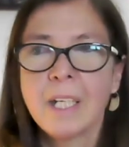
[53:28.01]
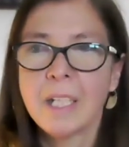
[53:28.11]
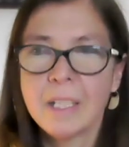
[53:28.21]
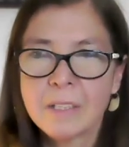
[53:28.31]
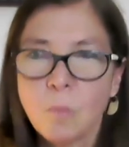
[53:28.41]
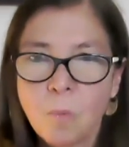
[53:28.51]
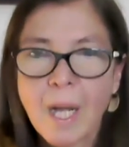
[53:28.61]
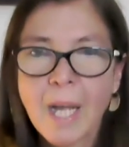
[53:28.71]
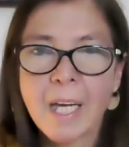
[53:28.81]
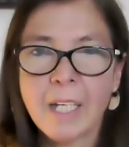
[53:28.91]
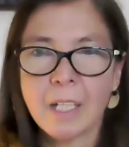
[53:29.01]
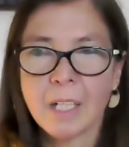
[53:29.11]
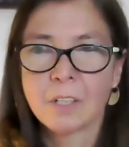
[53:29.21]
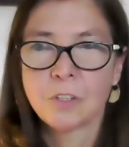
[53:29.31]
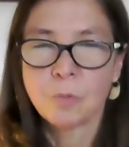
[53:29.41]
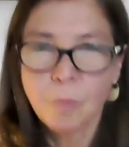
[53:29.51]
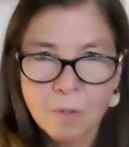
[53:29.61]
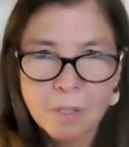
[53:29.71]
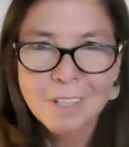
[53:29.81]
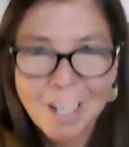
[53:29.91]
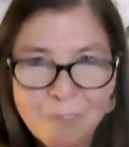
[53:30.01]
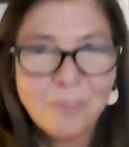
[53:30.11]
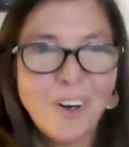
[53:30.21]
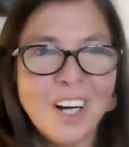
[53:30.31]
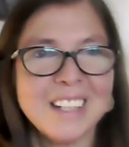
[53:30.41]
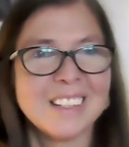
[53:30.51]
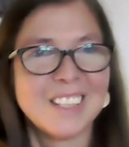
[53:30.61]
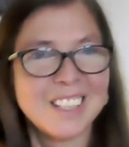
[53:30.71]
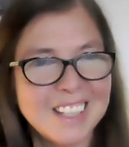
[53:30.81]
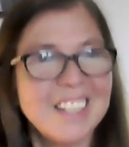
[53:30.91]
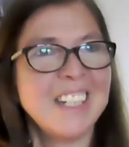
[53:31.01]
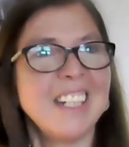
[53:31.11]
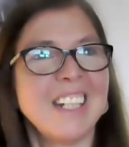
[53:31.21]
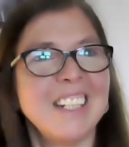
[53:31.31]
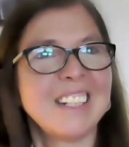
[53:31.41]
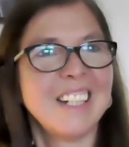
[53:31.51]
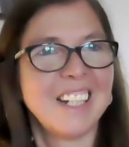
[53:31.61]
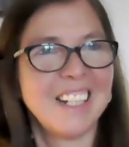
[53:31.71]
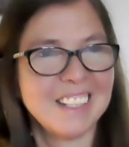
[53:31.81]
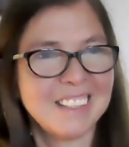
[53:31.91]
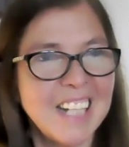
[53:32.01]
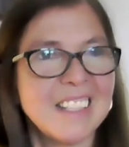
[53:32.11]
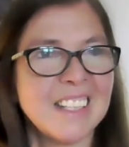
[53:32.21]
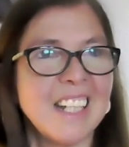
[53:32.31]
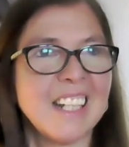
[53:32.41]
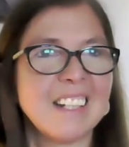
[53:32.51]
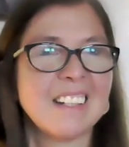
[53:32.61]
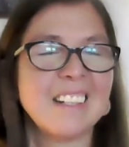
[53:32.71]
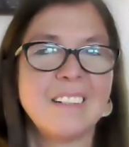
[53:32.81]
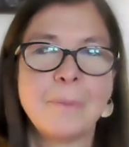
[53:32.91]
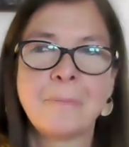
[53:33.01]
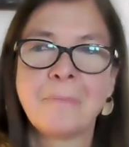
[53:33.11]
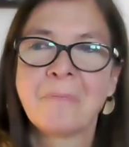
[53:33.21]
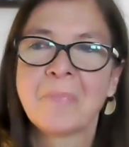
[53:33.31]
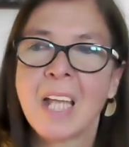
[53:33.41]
is a way to avoid studying it, uh, testing, um,